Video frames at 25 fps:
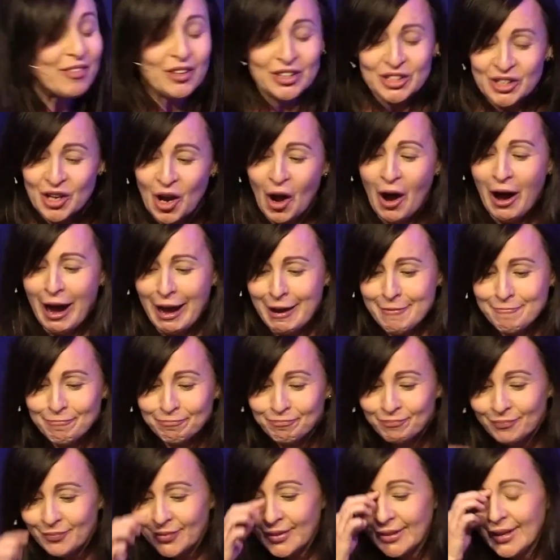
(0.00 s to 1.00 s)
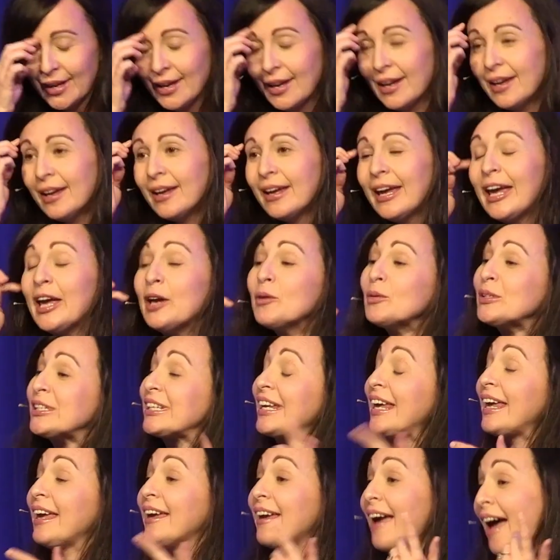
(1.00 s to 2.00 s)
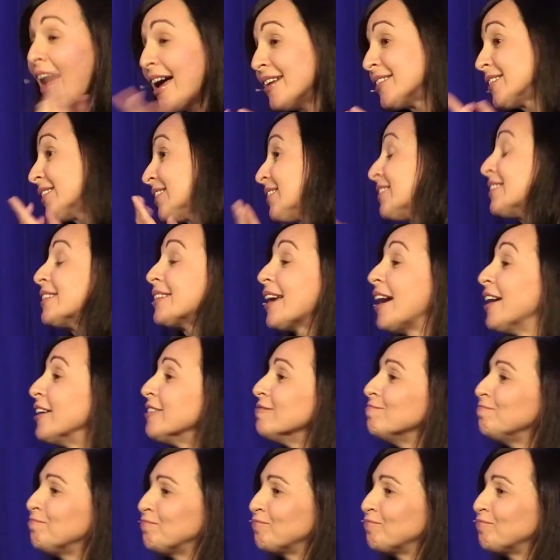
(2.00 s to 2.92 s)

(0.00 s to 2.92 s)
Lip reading: the time. He was king Asa's son,